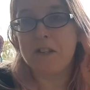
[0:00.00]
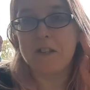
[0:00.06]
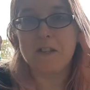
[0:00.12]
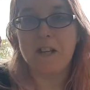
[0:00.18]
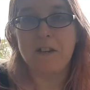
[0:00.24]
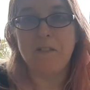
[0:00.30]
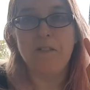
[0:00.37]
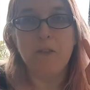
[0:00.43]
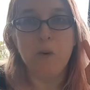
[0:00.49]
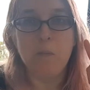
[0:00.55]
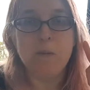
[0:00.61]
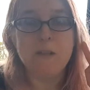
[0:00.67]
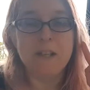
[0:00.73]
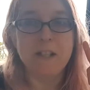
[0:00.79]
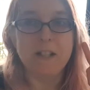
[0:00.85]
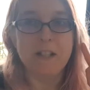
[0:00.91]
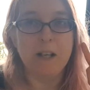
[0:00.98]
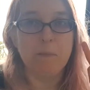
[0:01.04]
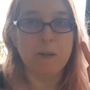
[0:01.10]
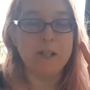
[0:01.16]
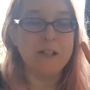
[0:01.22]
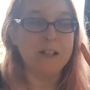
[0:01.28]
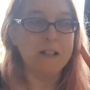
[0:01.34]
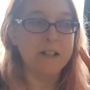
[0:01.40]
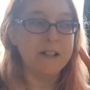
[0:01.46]
there's like 4%
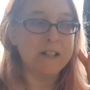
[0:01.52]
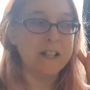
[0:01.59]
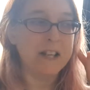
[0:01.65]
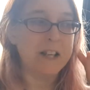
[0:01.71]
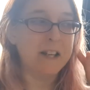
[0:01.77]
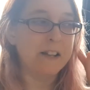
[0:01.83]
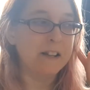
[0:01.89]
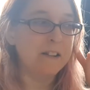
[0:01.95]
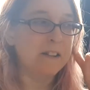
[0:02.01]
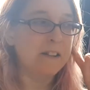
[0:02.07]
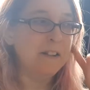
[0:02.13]
damage in this ear